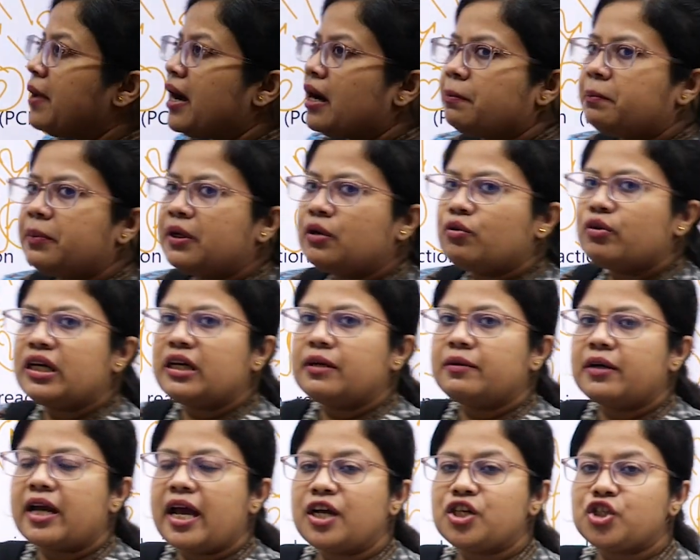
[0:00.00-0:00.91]

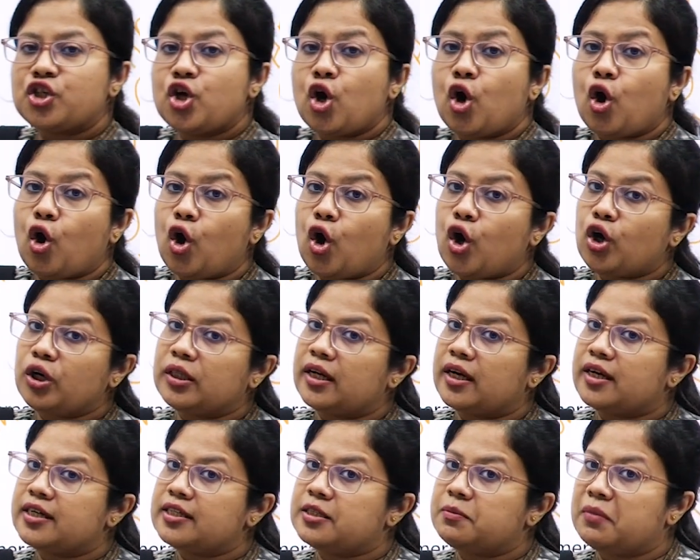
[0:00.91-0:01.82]
purpuric rash, or
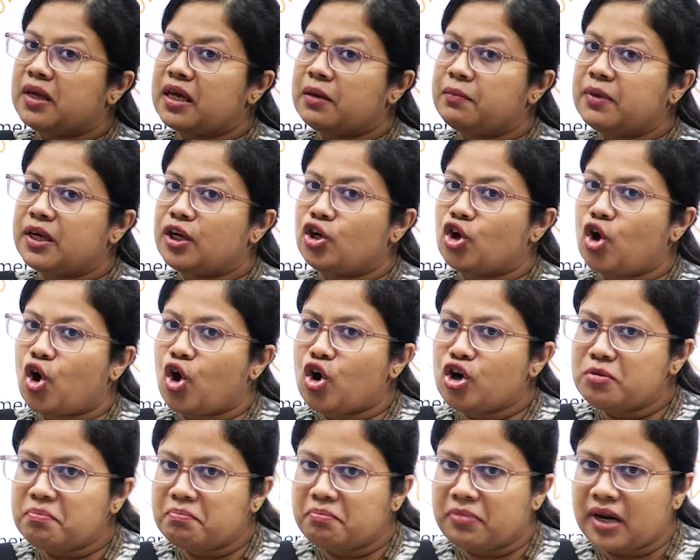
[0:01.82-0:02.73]
there is maybe
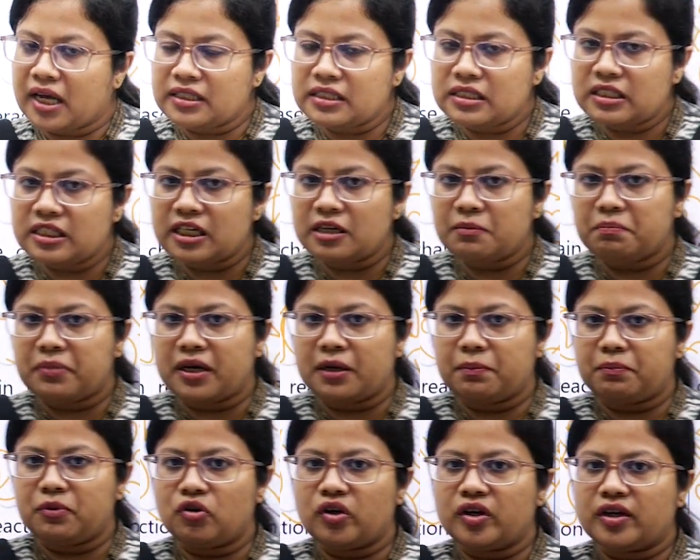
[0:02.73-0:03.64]
non-blanching
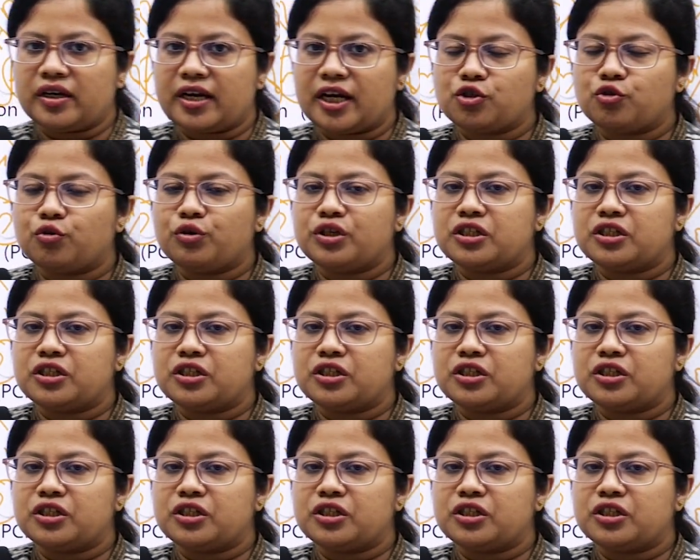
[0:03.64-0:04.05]
purpuric rash,